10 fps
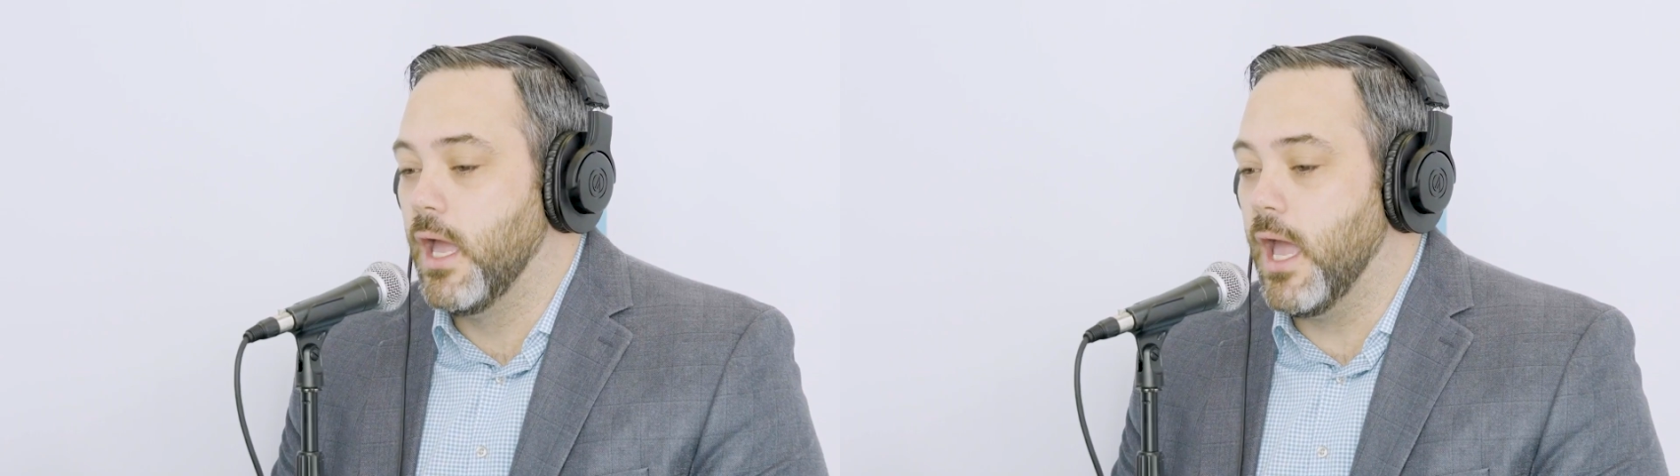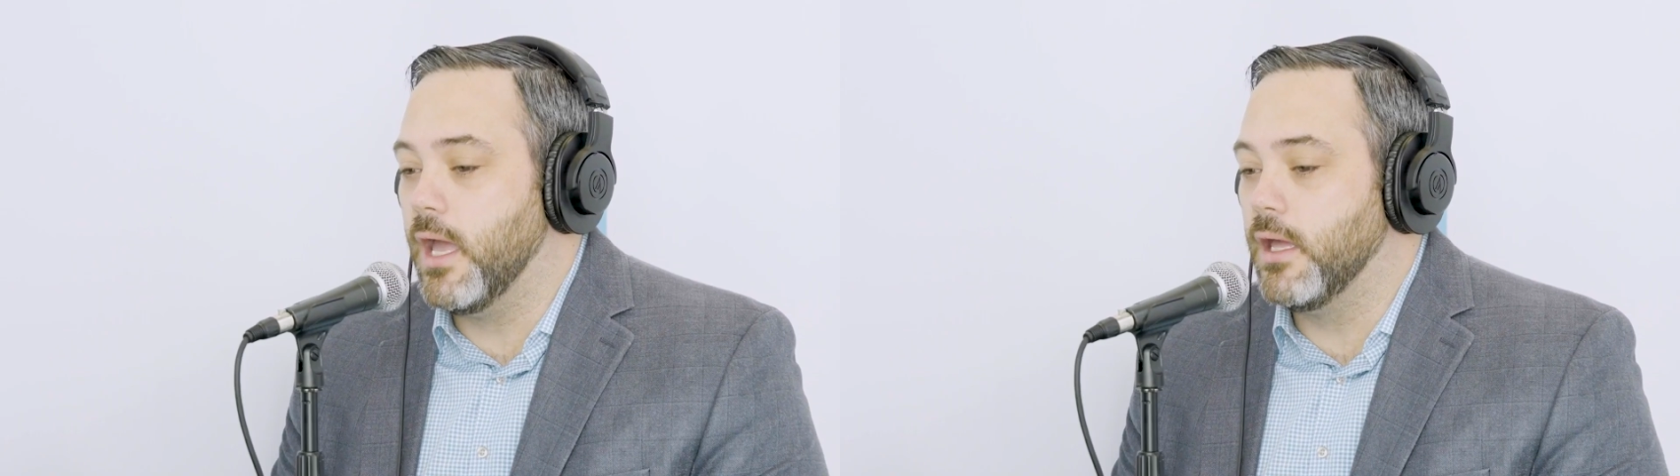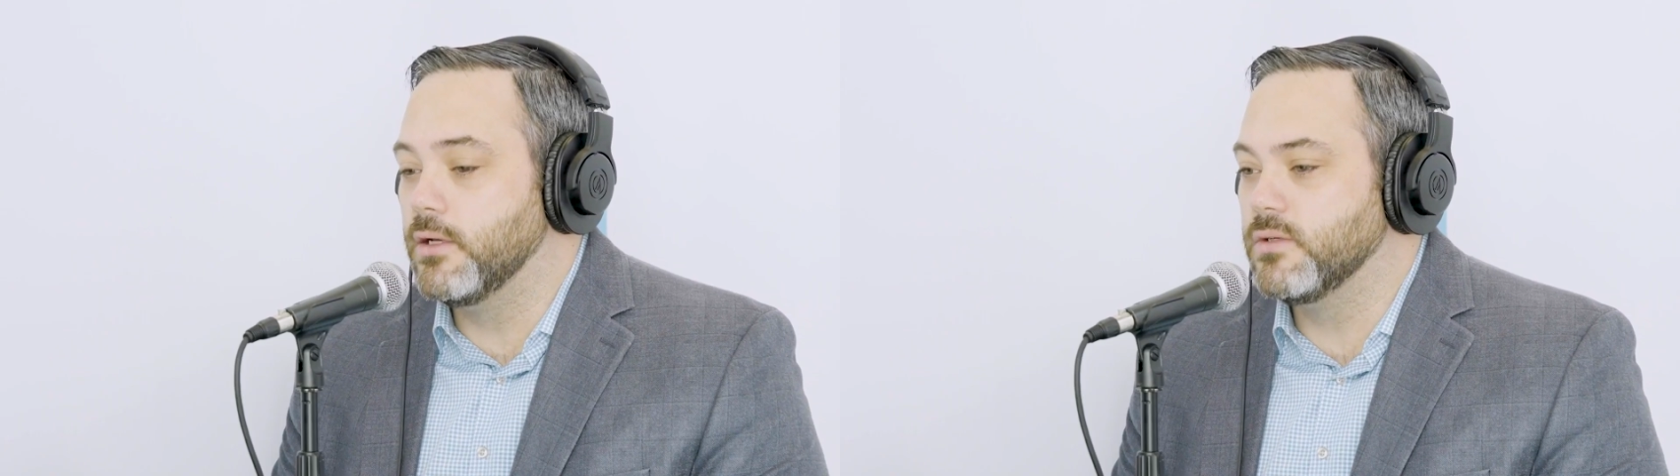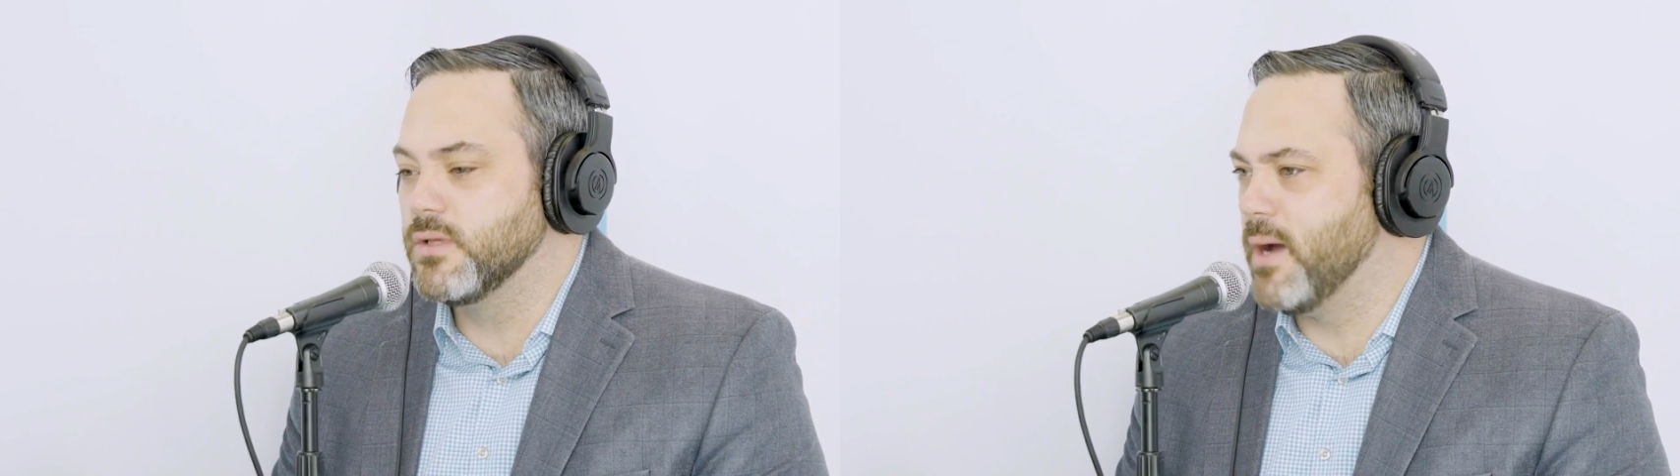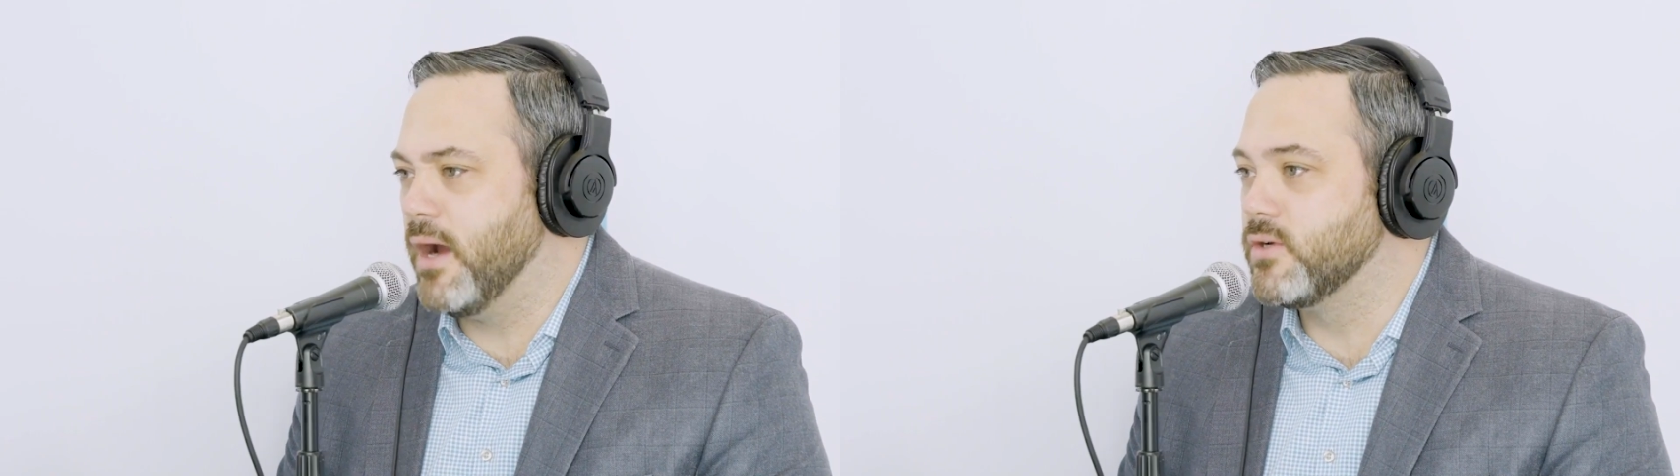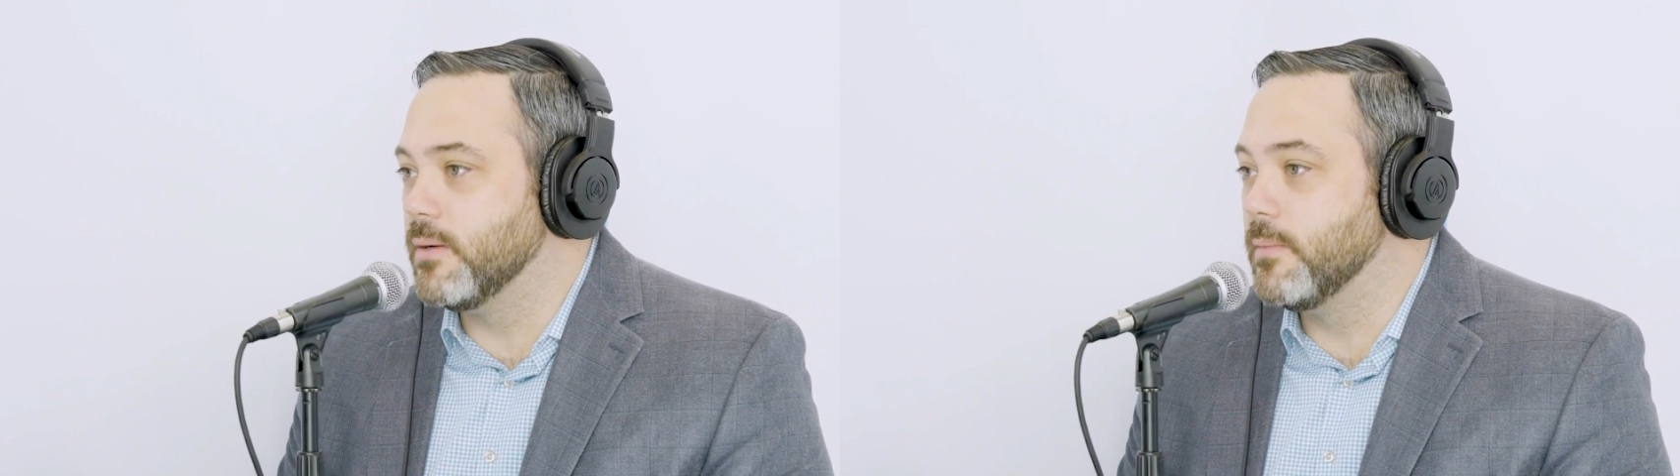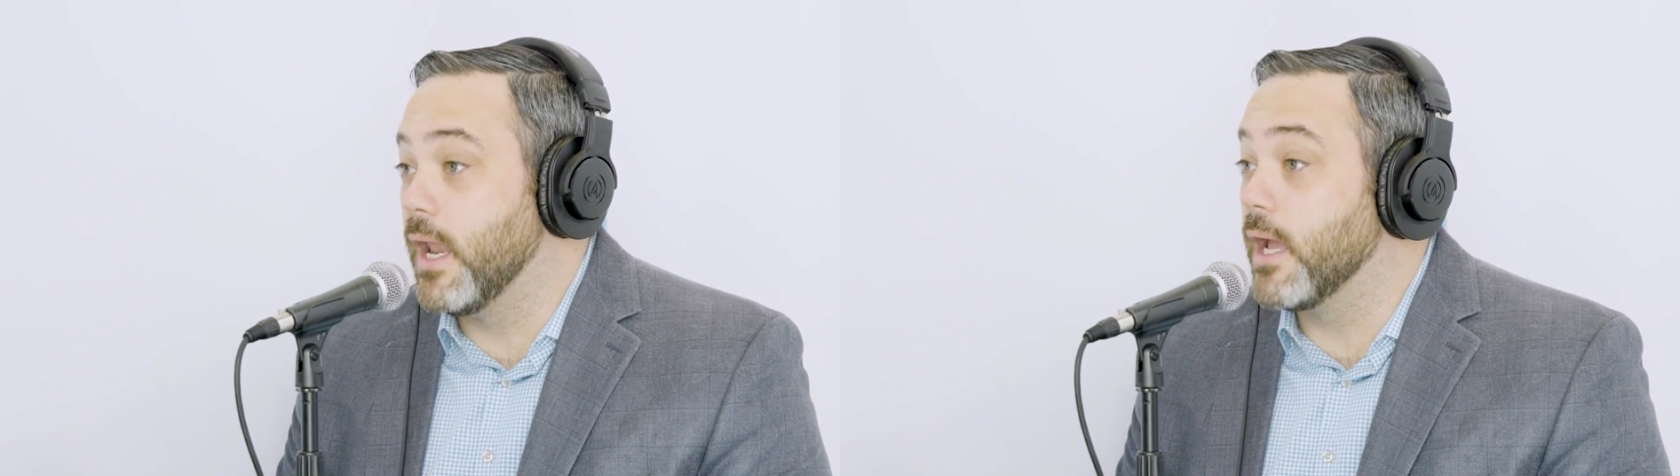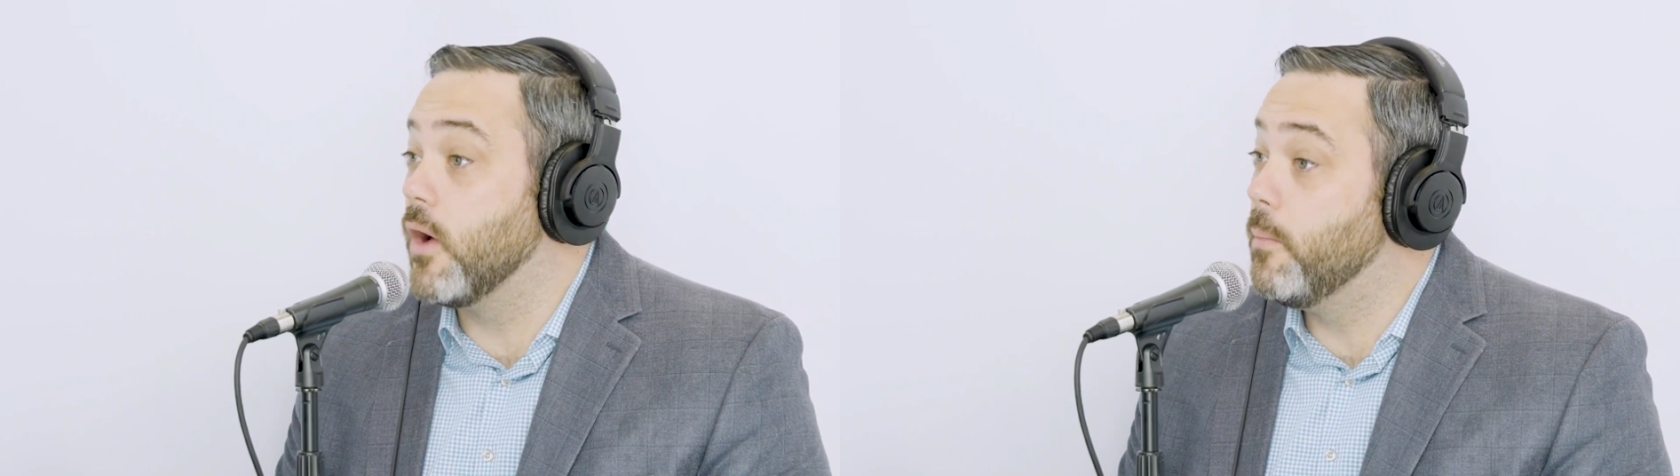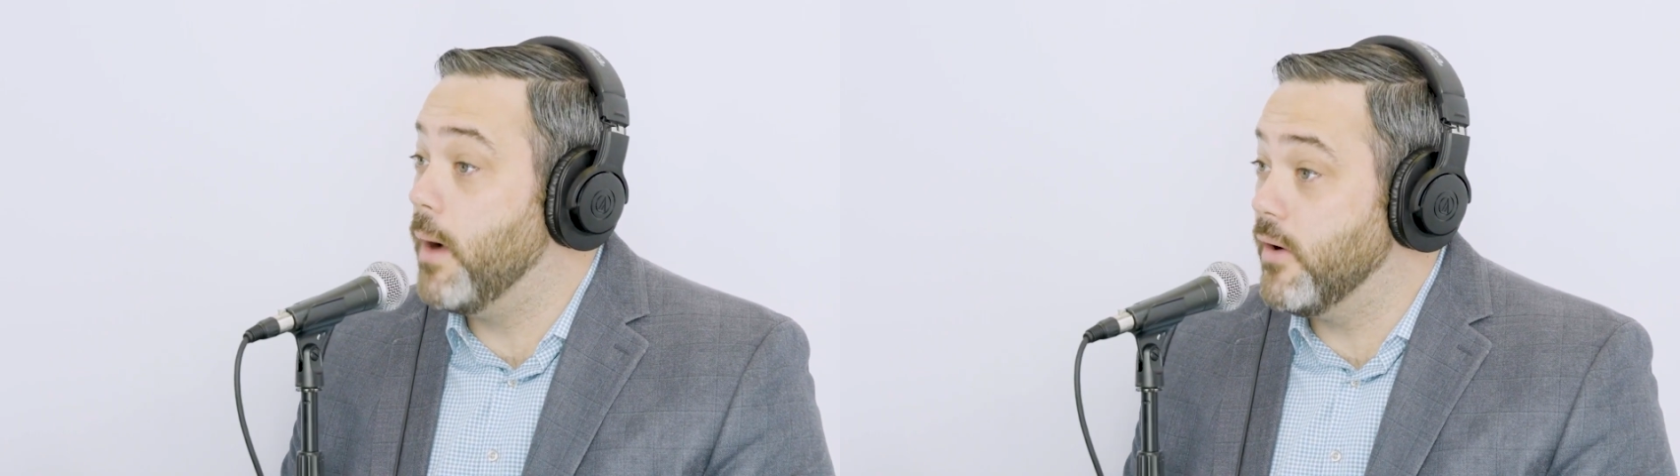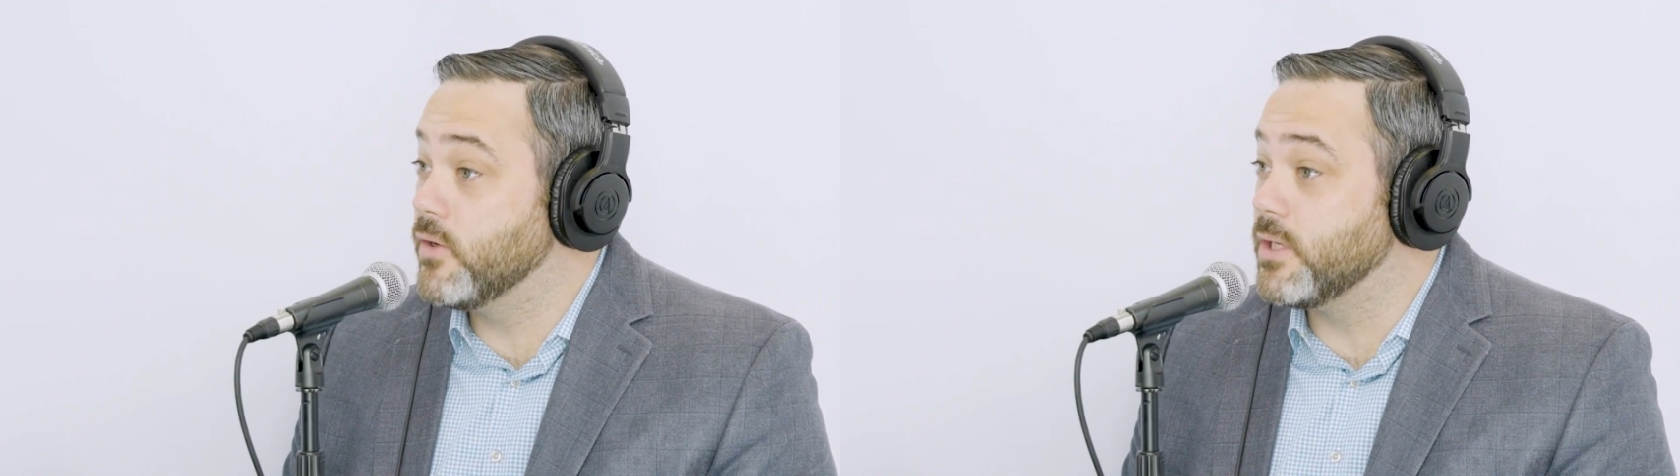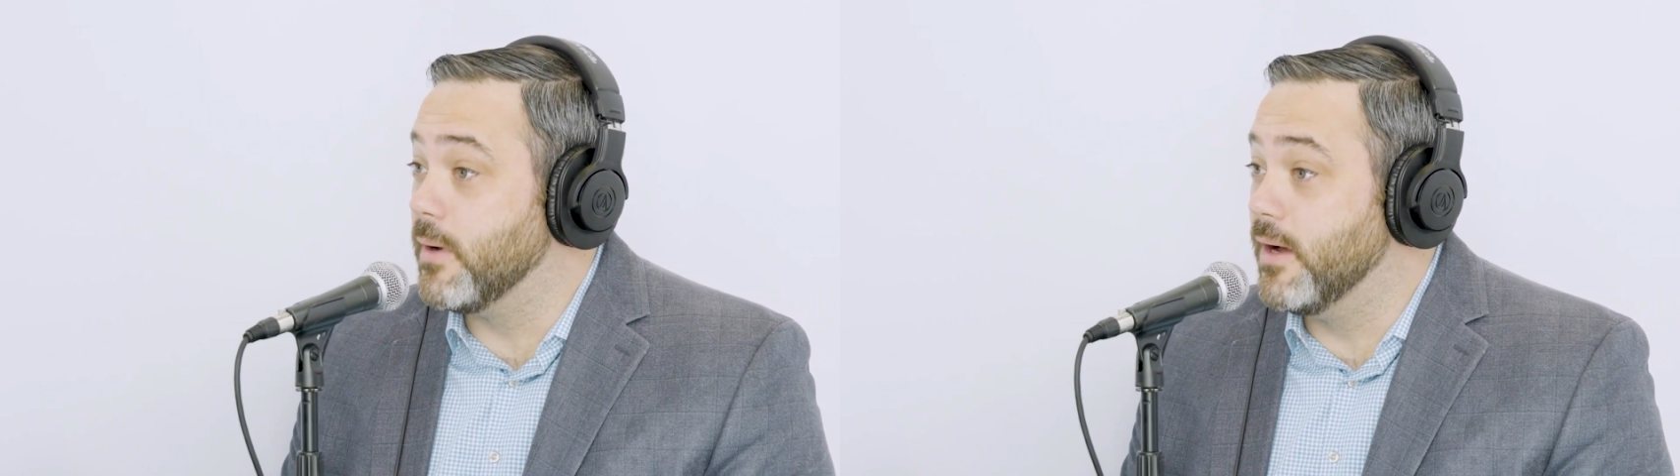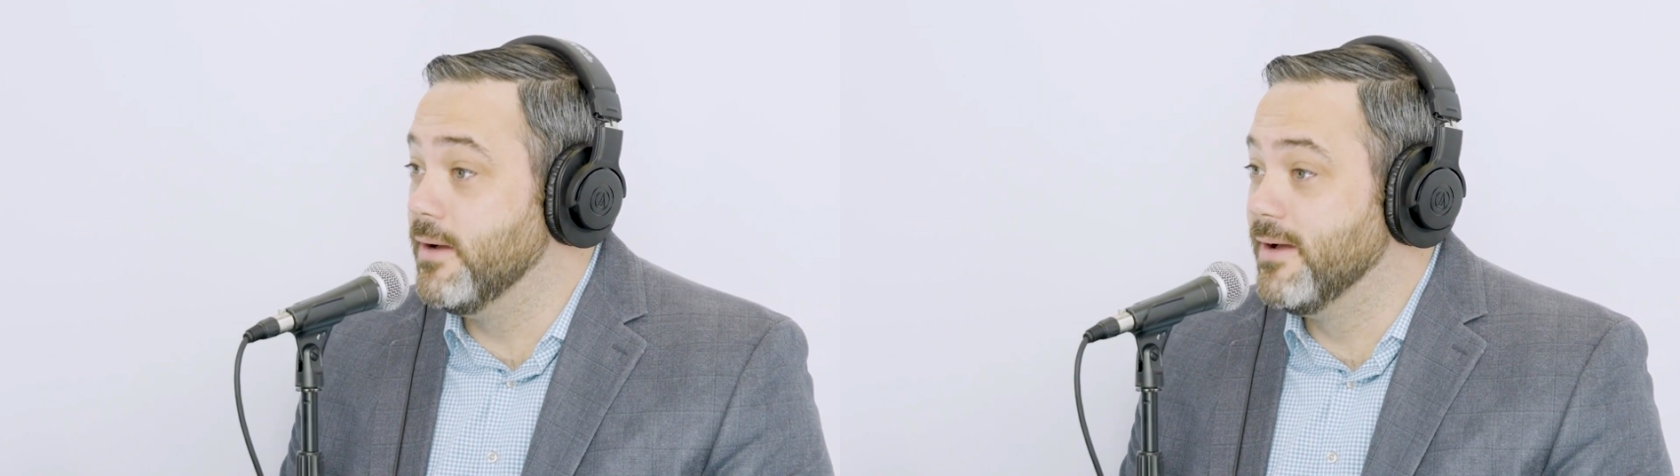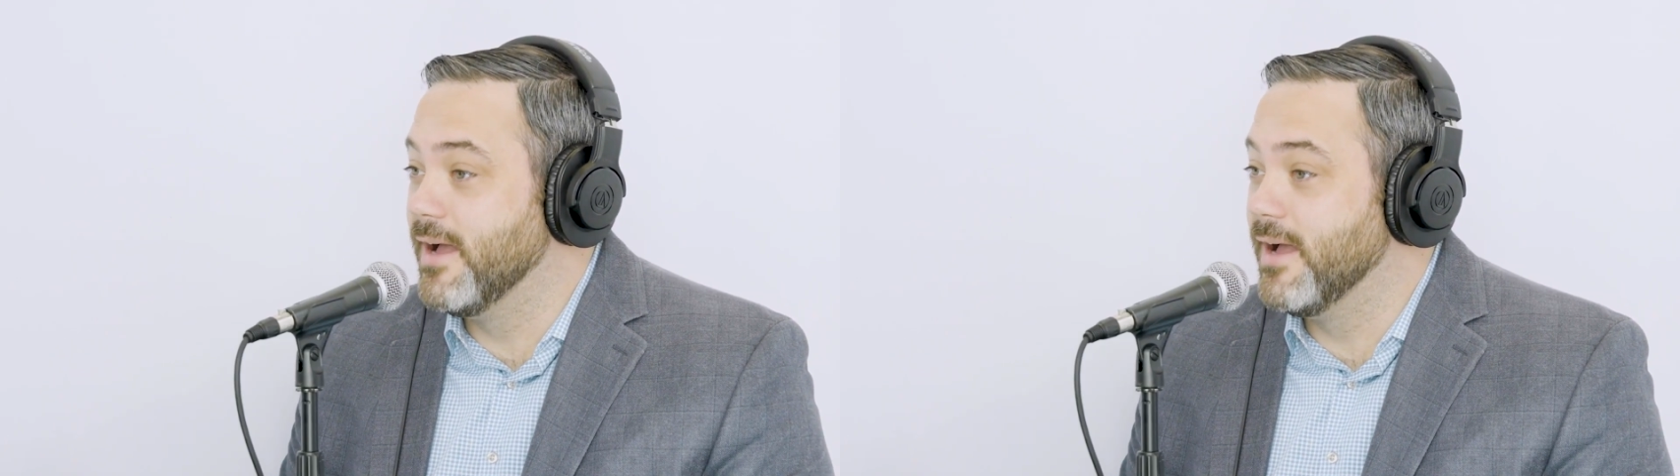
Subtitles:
And she was like, Pirate Ship. And I go, Pirate Ship, huh?